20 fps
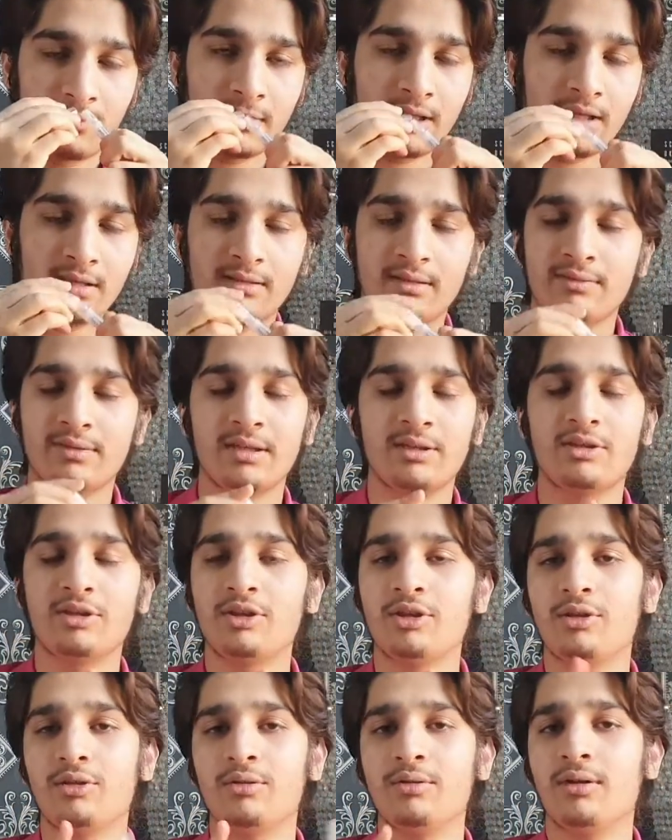As I've said
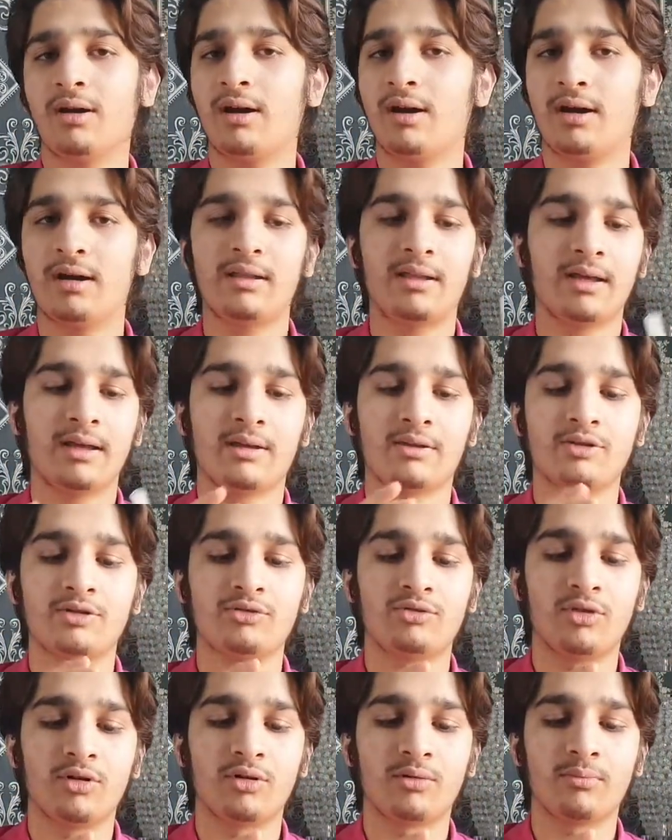to you, I like
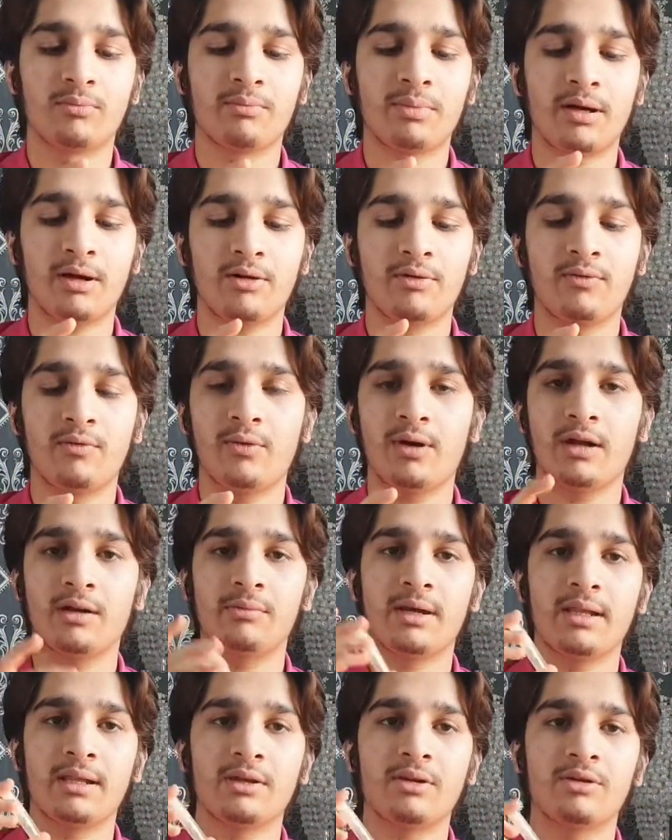strong, powerful
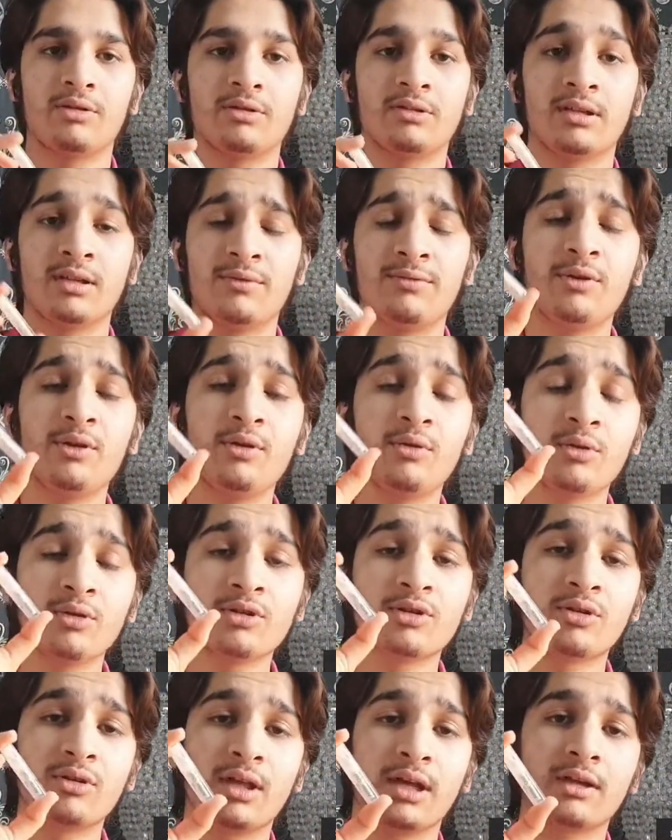animalic ouds, and if you
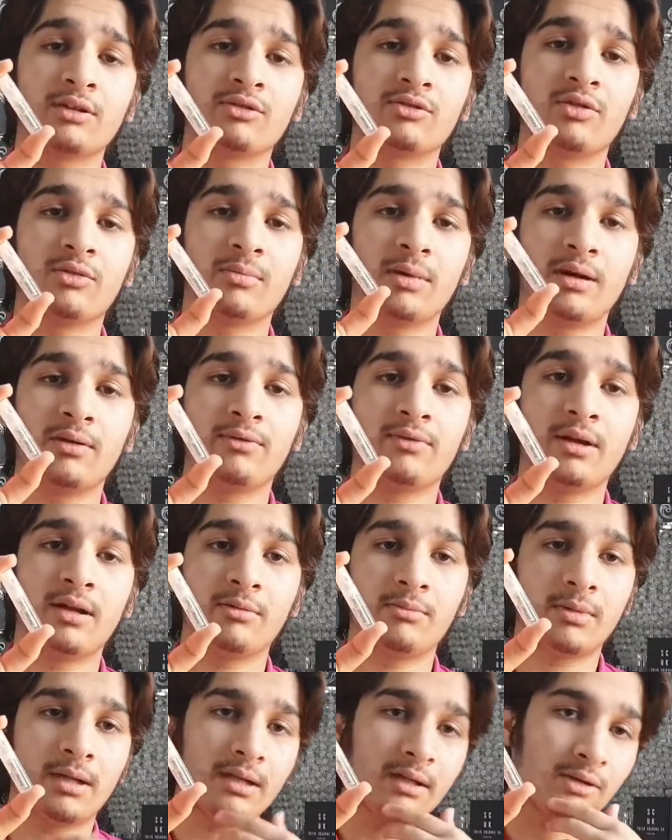also like strong, powerful
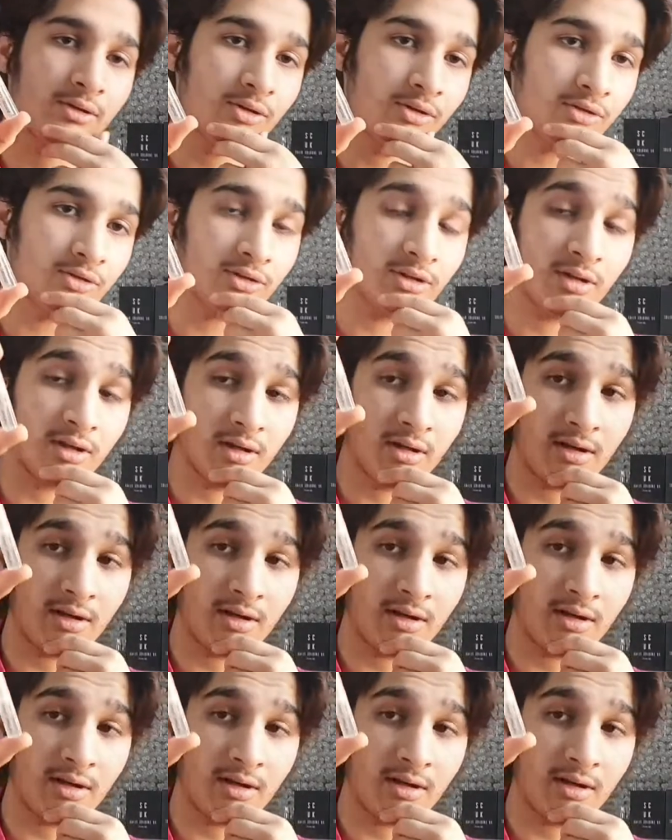animalic ouds,